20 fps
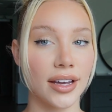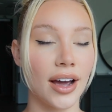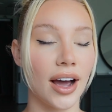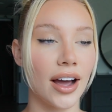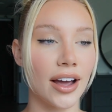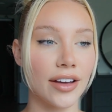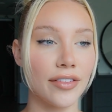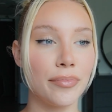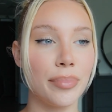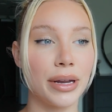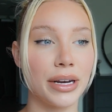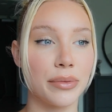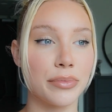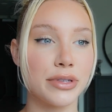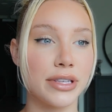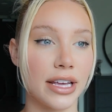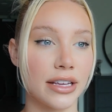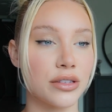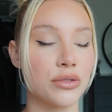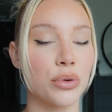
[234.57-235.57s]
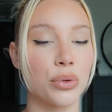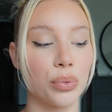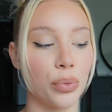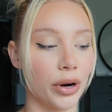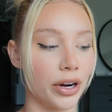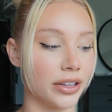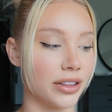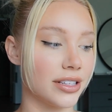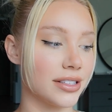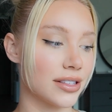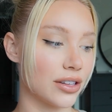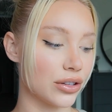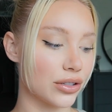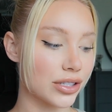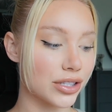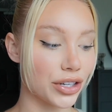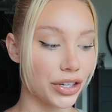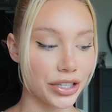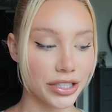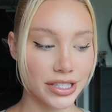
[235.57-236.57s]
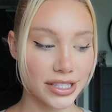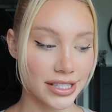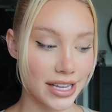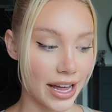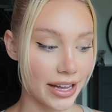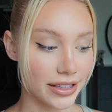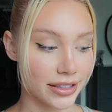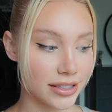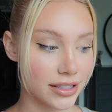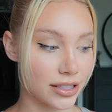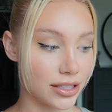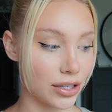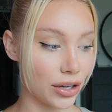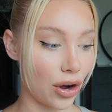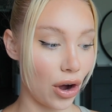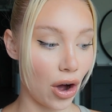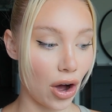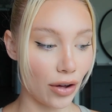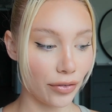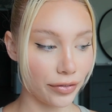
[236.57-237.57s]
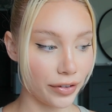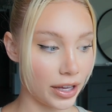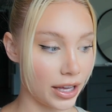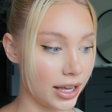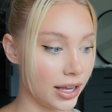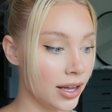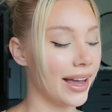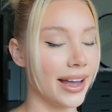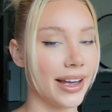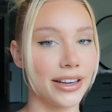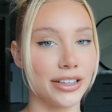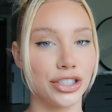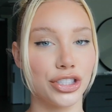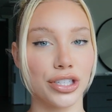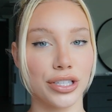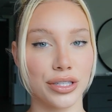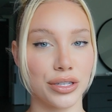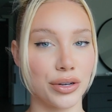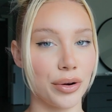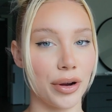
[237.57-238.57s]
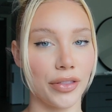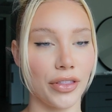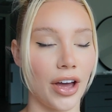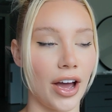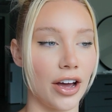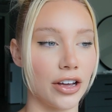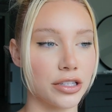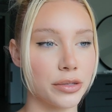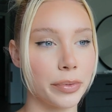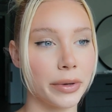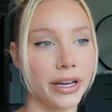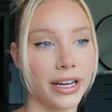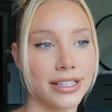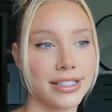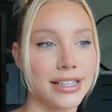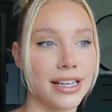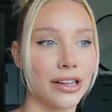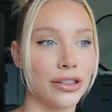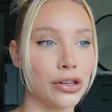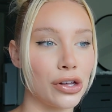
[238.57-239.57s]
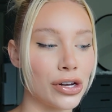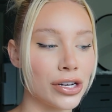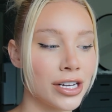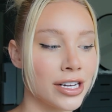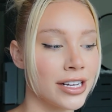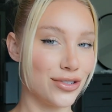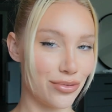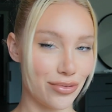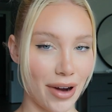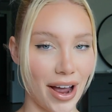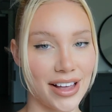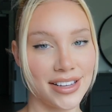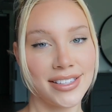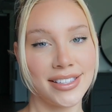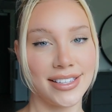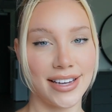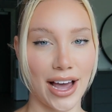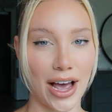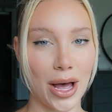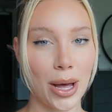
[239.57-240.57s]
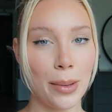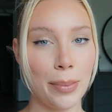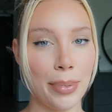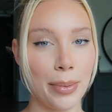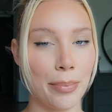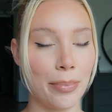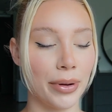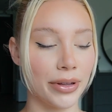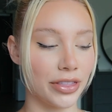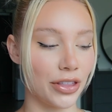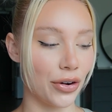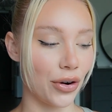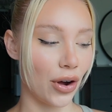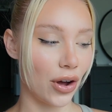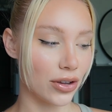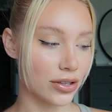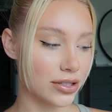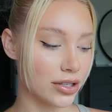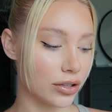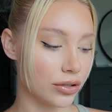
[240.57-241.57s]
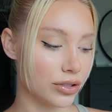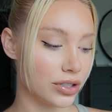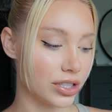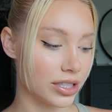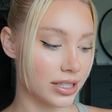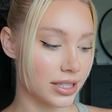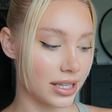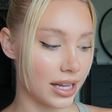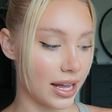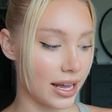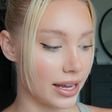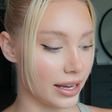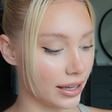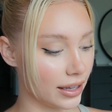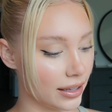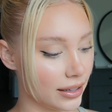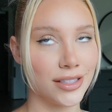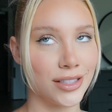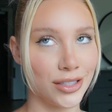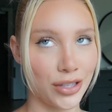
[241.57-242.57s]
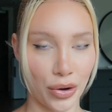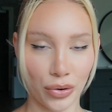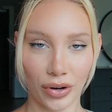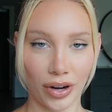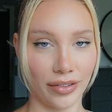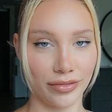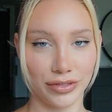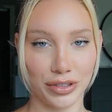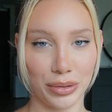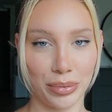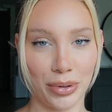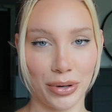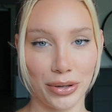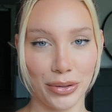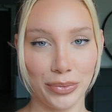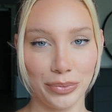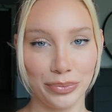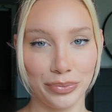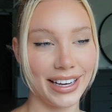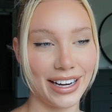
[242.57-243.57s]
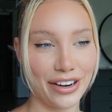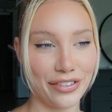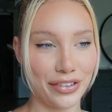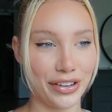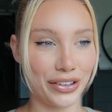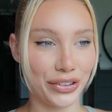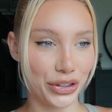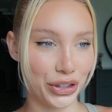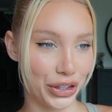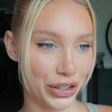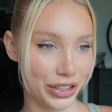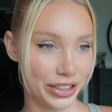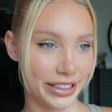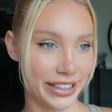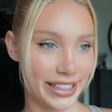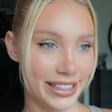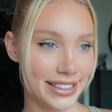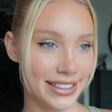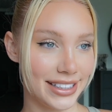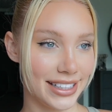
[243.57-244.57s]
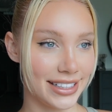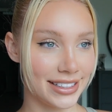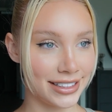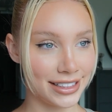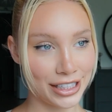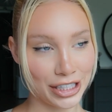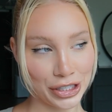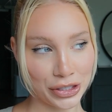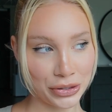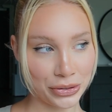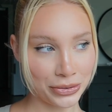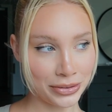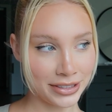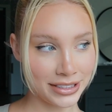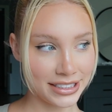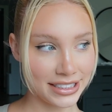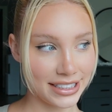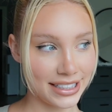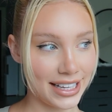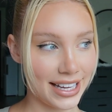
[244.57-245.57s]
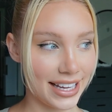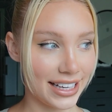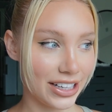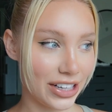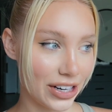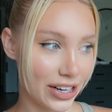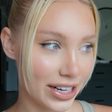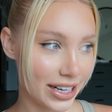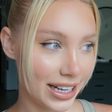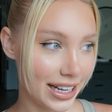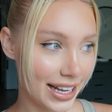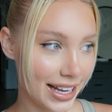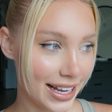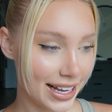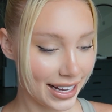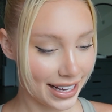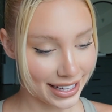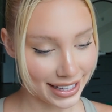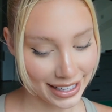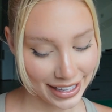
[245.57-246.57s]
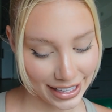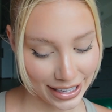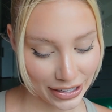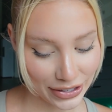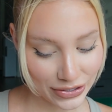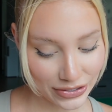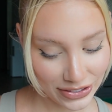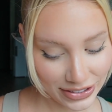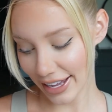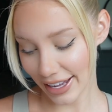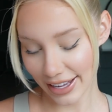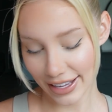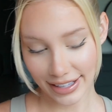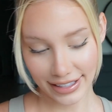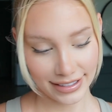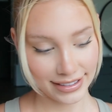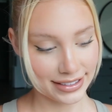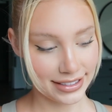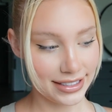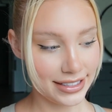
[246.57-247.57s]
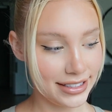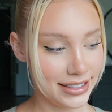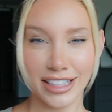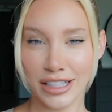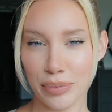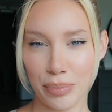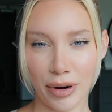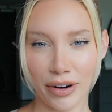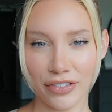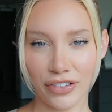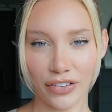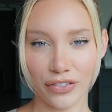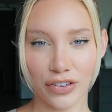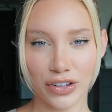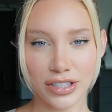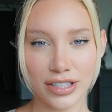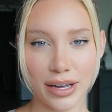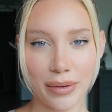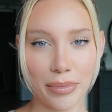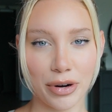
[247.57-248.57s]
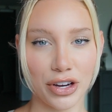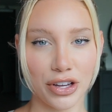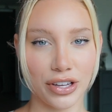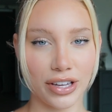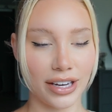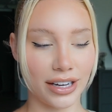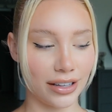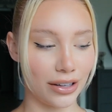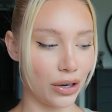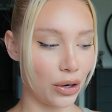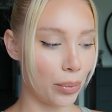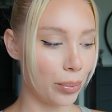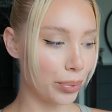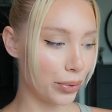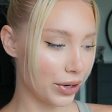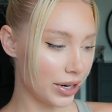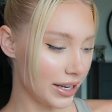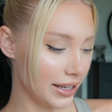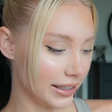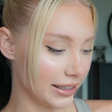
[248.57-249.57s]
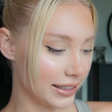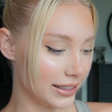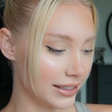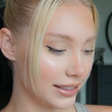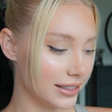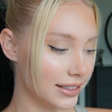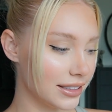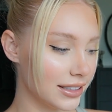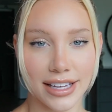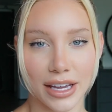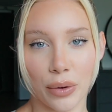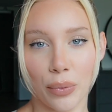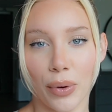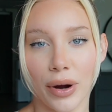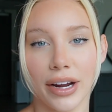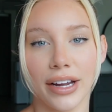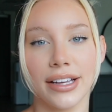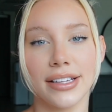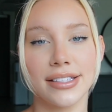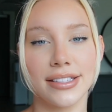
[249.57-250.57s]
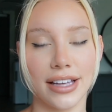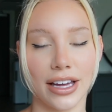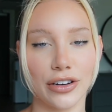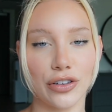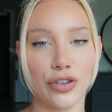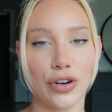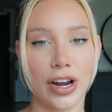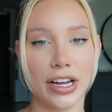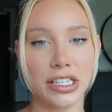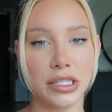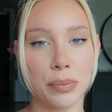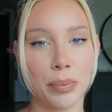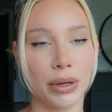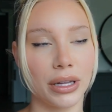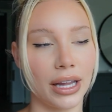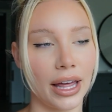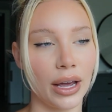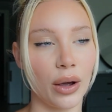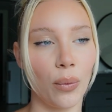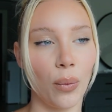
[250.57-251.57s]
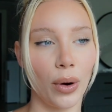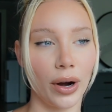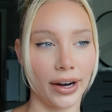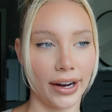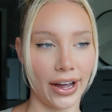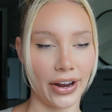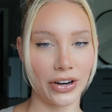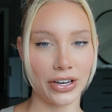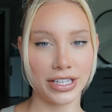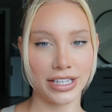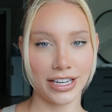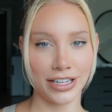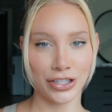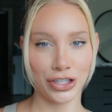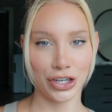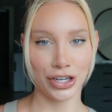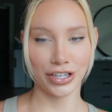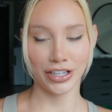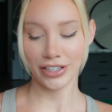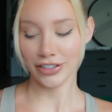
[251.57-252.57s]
I have been obsessed with wearing these little skirt sets to coffee and just around the house because they look dressed up, but they're also just like so comfortable I feel girly and cute and girly and cute. And it's perfect for summer. You get a little breeze. It's like wearing a sundress, but like workout edition.